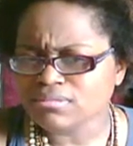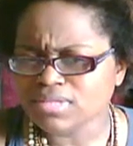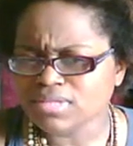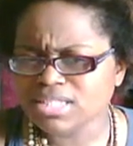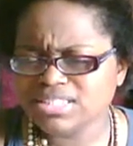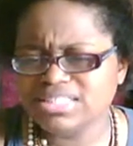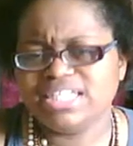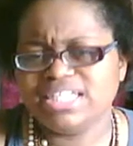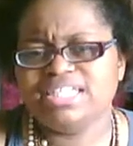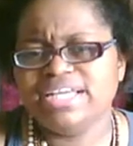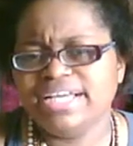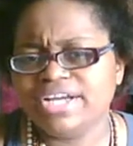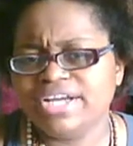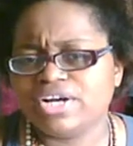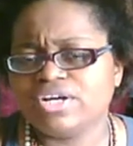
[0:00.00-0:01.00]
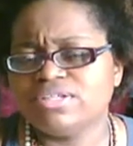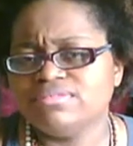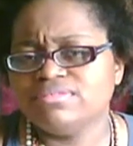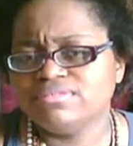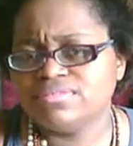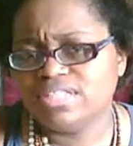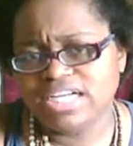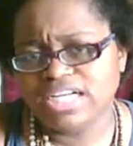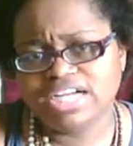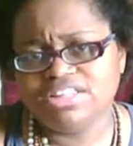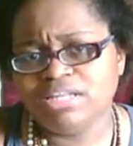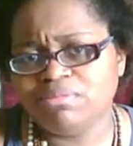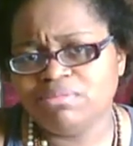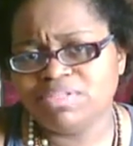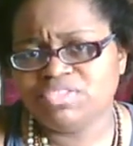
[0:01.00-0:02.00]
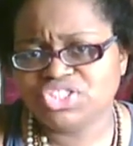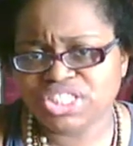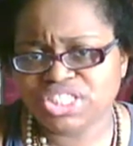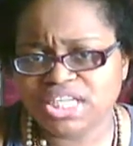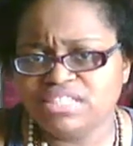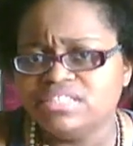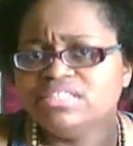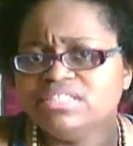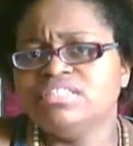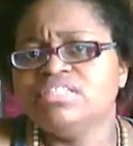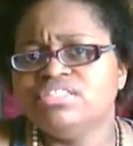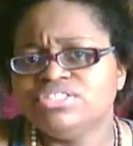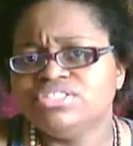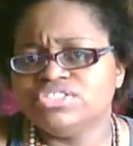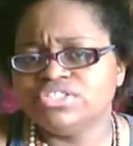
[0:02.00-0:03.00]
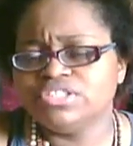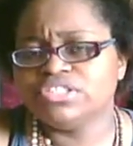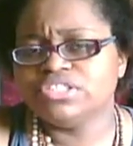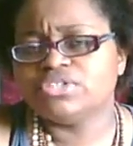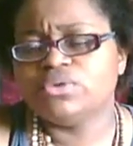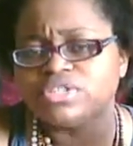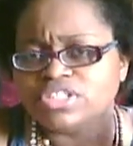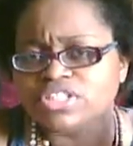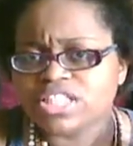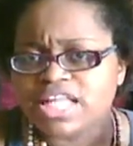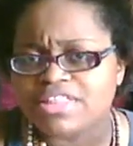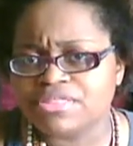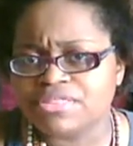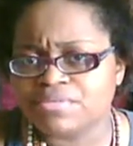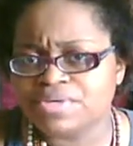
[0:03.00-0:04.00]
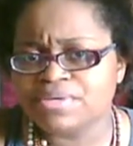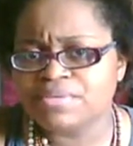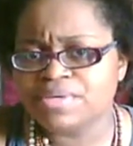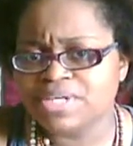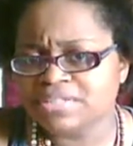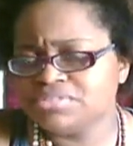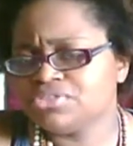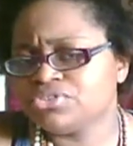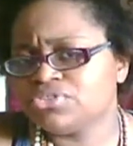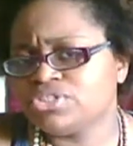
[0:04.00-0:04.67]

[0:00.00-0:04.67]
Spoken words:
dead hair that I would have shed during the course of that 3 weeks or so,